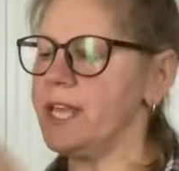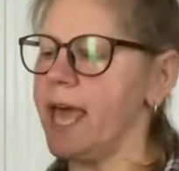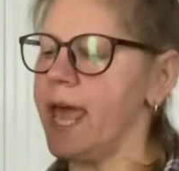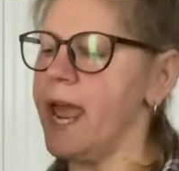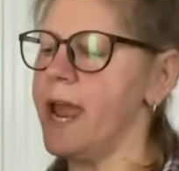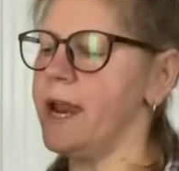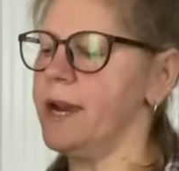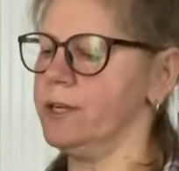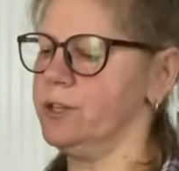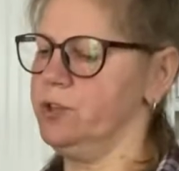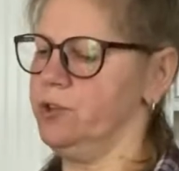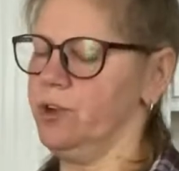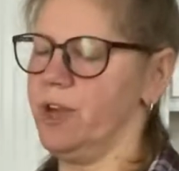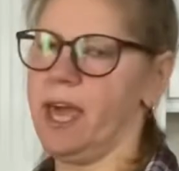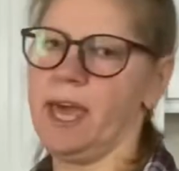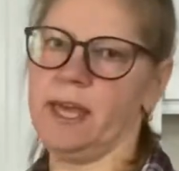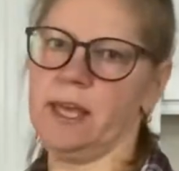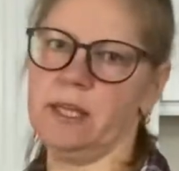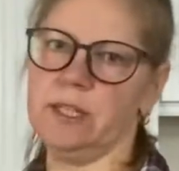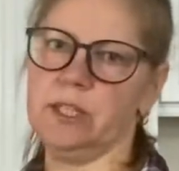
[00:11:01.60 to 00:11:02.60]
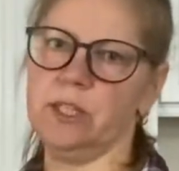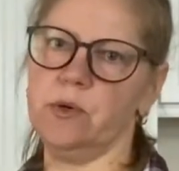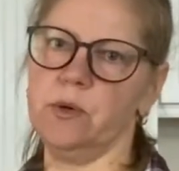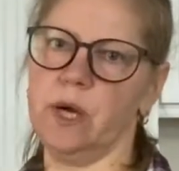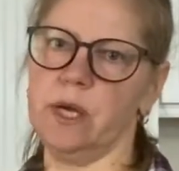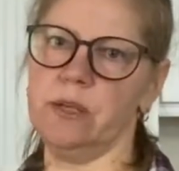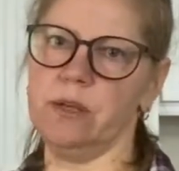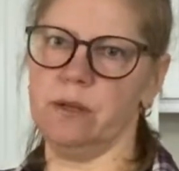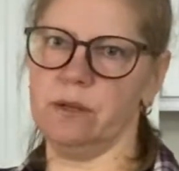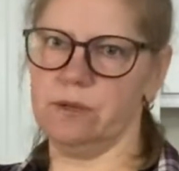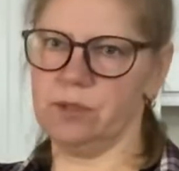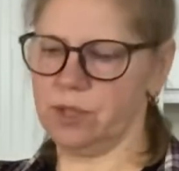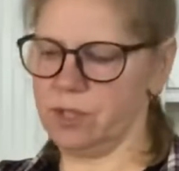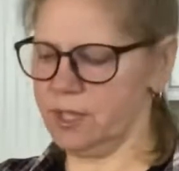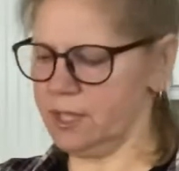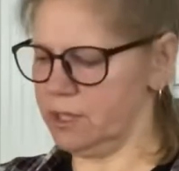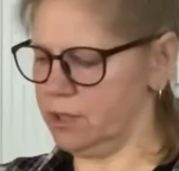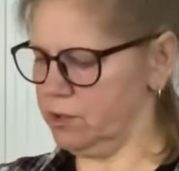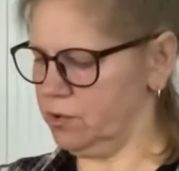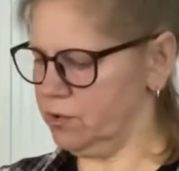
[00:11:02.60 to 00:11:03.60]
air to hang it, so I
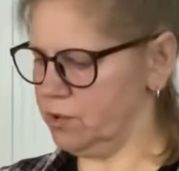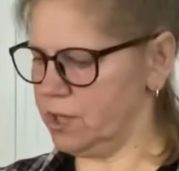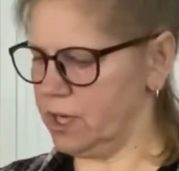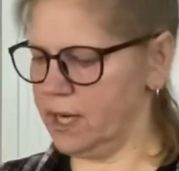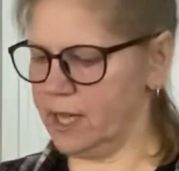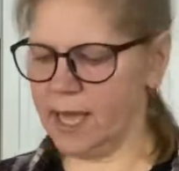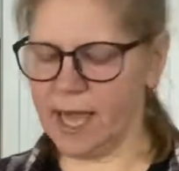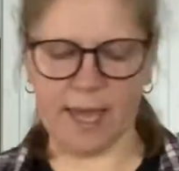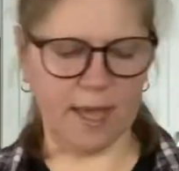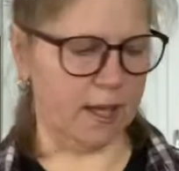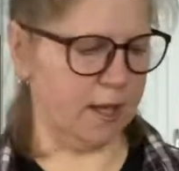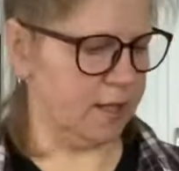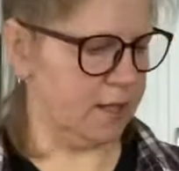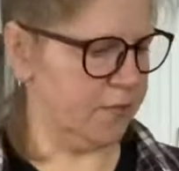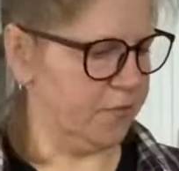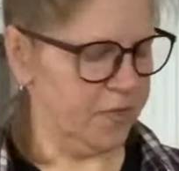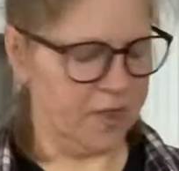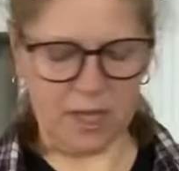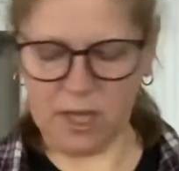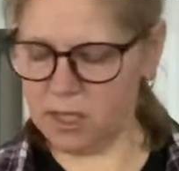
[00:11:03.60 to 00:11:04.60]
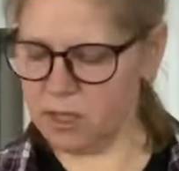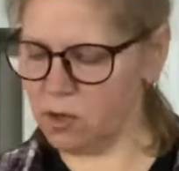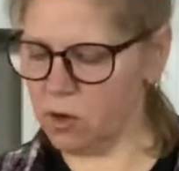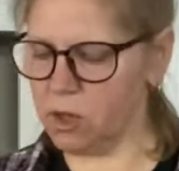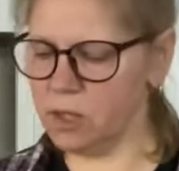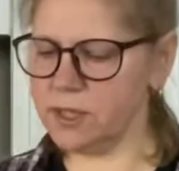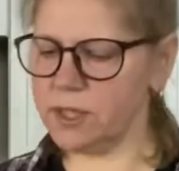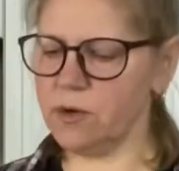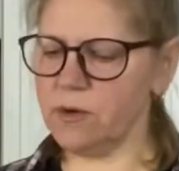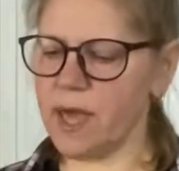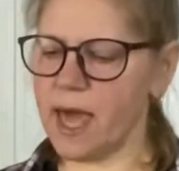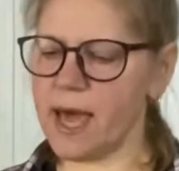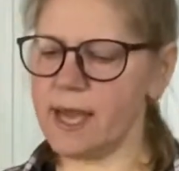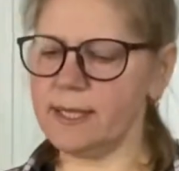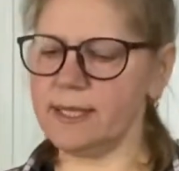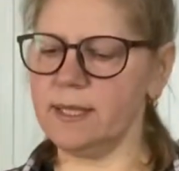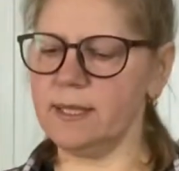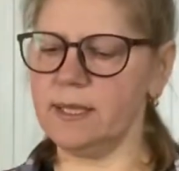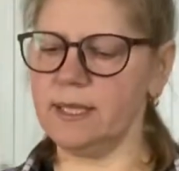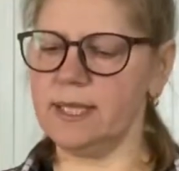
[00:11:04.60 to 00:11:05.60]
just usually hang it. And also
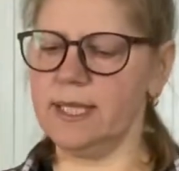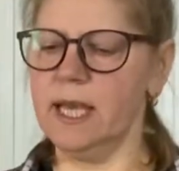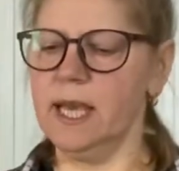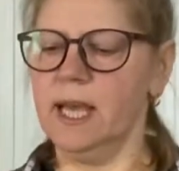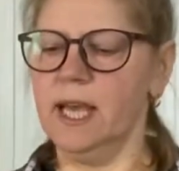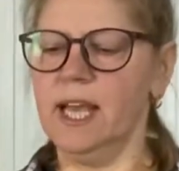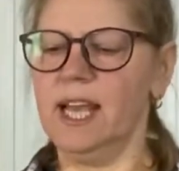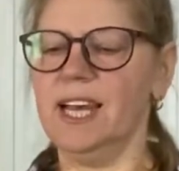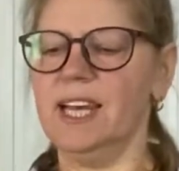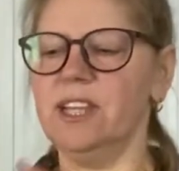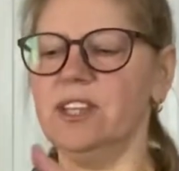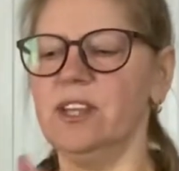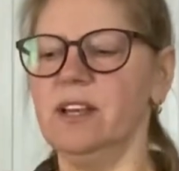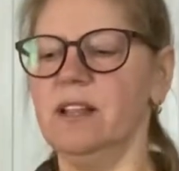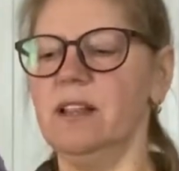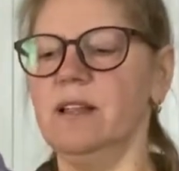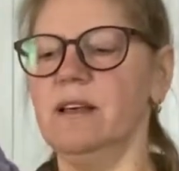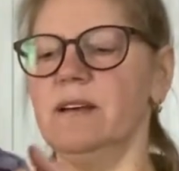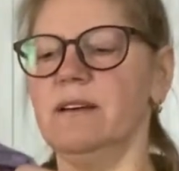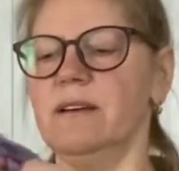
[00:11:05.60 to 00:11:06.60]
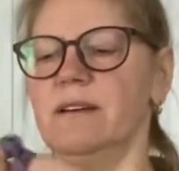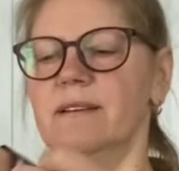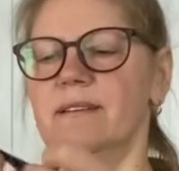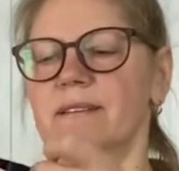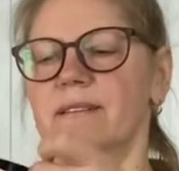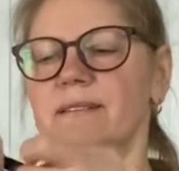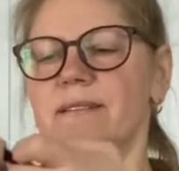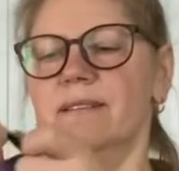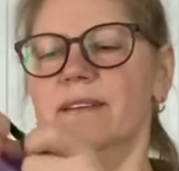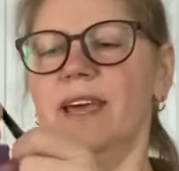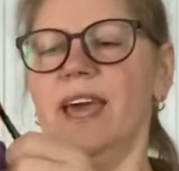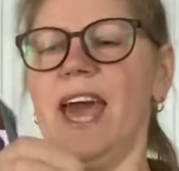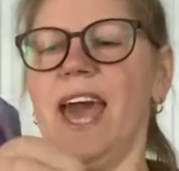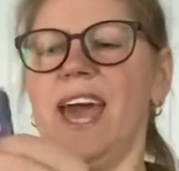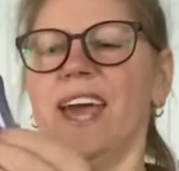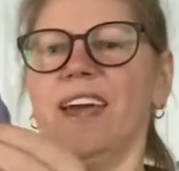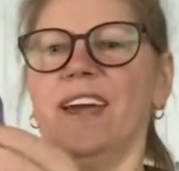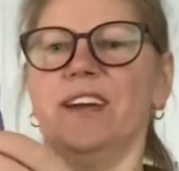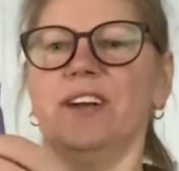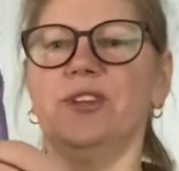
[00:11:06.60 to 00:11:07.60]
has this little
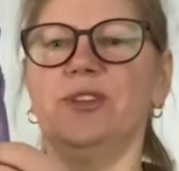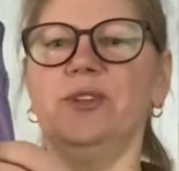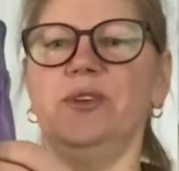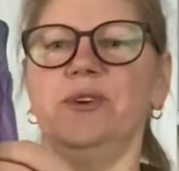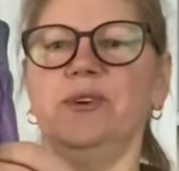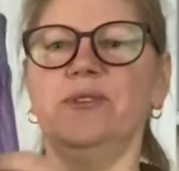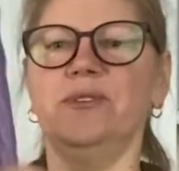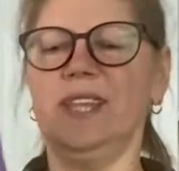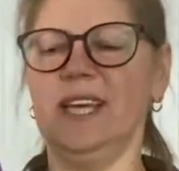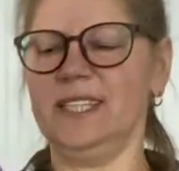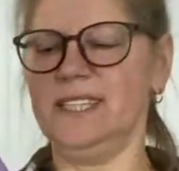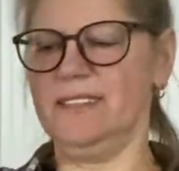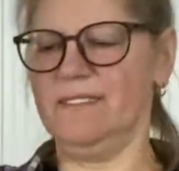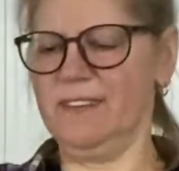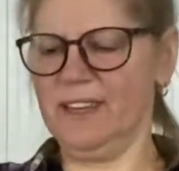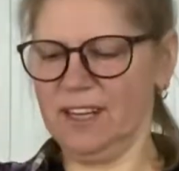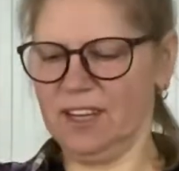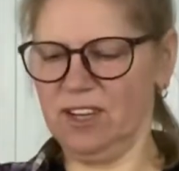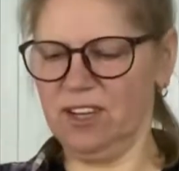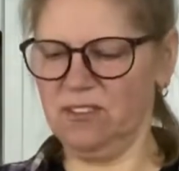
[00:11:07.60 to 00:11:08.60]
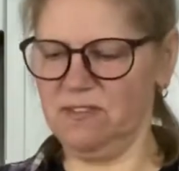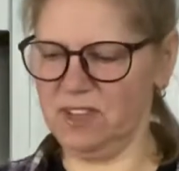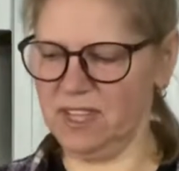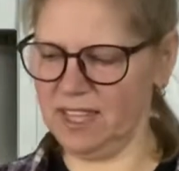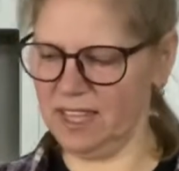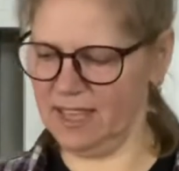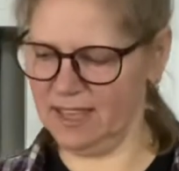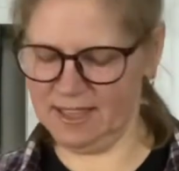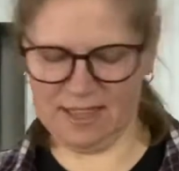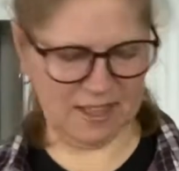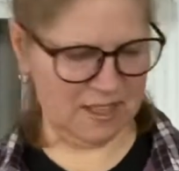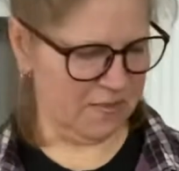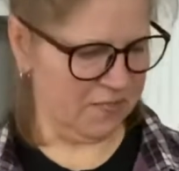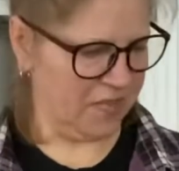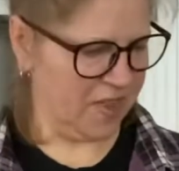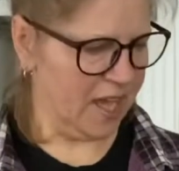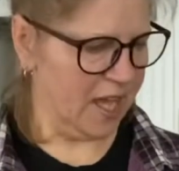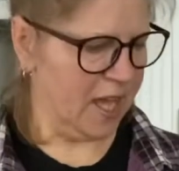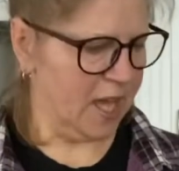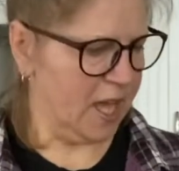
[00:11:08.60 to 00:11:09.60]
hanger too. That's very convenient.
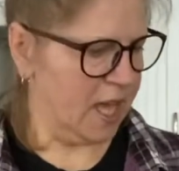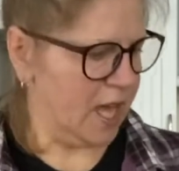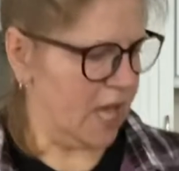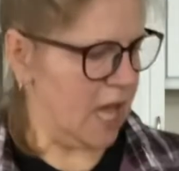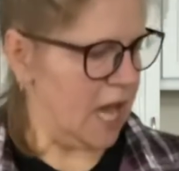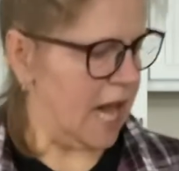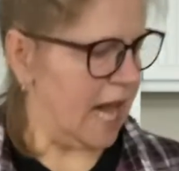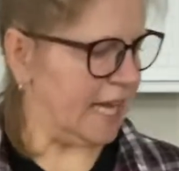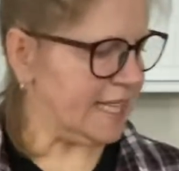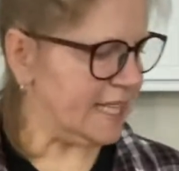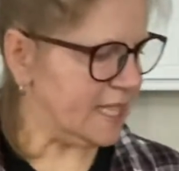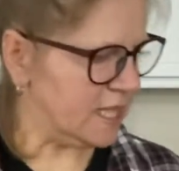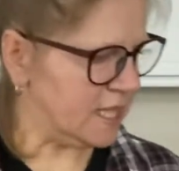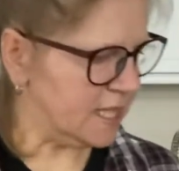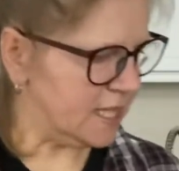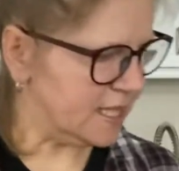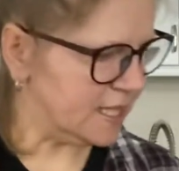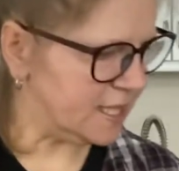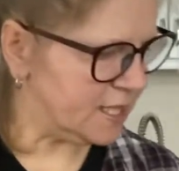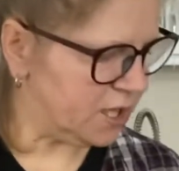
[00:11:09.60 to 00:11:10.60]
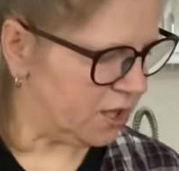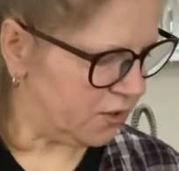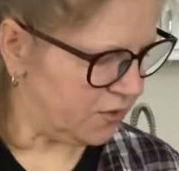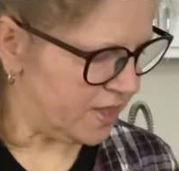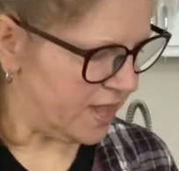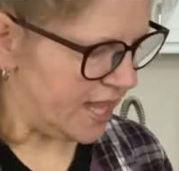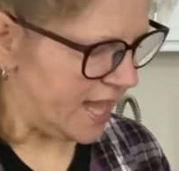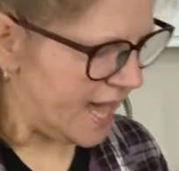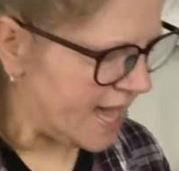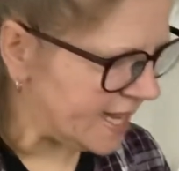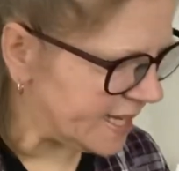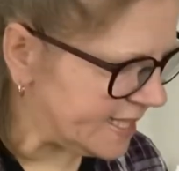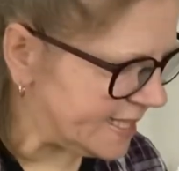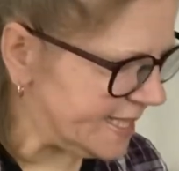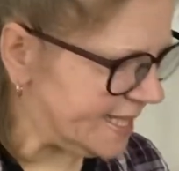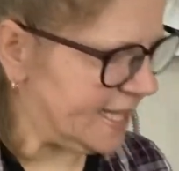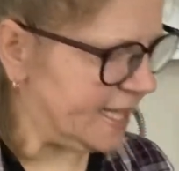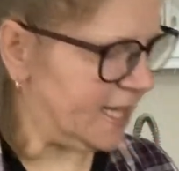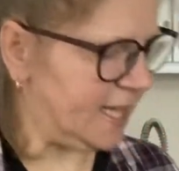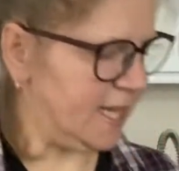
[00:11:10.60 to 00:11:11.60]
And so
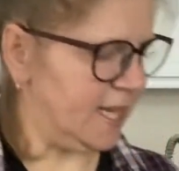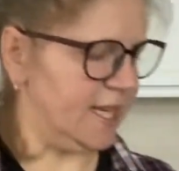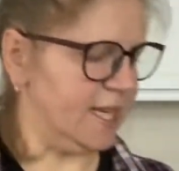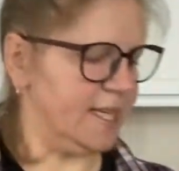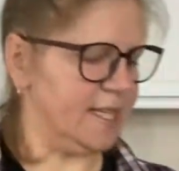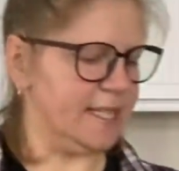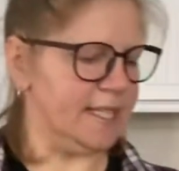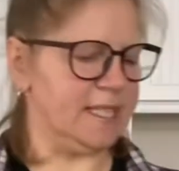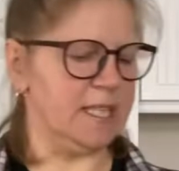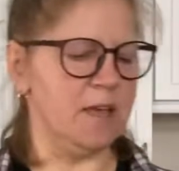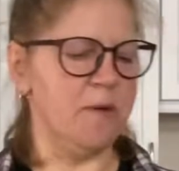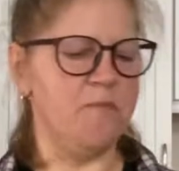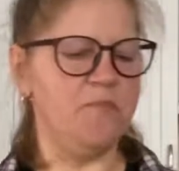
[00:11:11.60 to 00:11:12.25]
next is